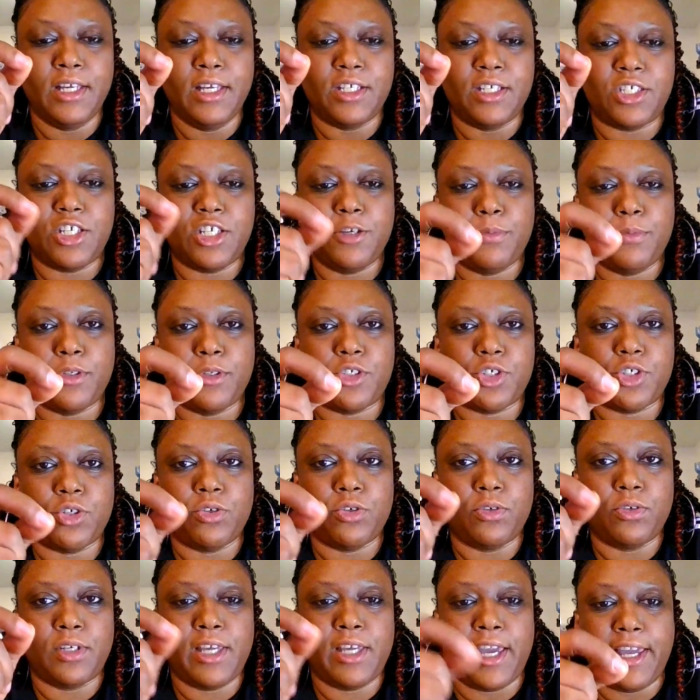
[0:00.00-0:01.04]
temperature
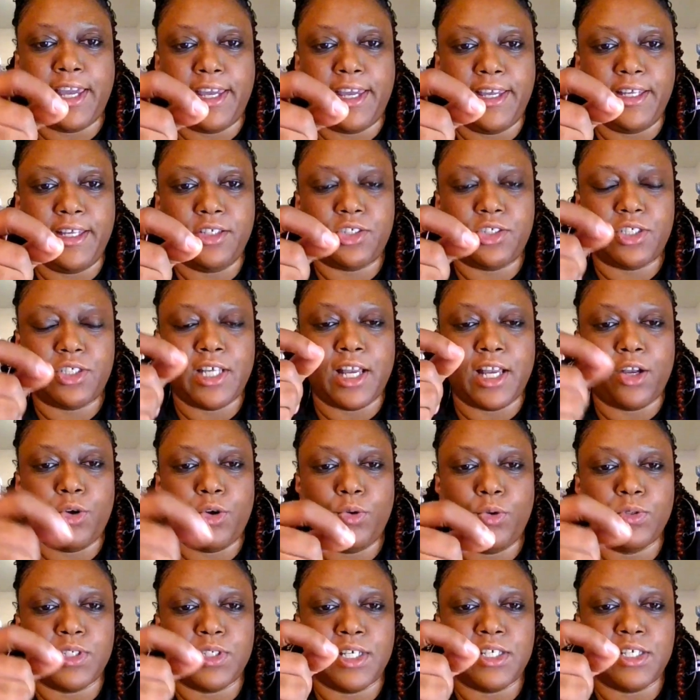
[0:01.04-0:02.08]
gauge that
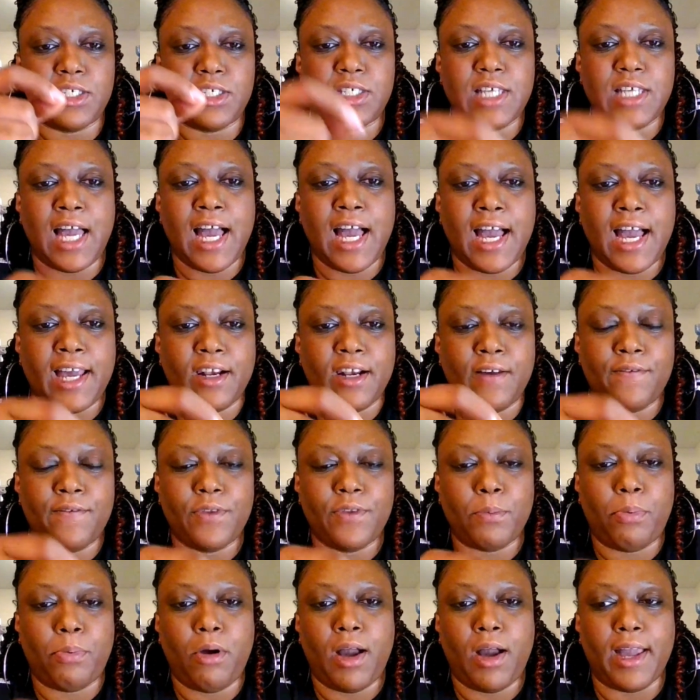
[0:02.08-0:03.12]
goes inside of the
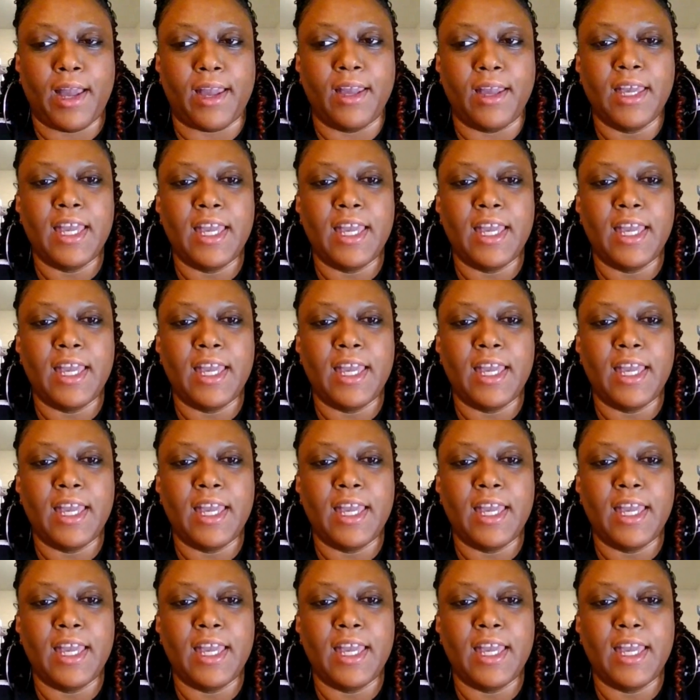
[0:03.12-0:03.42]
pot.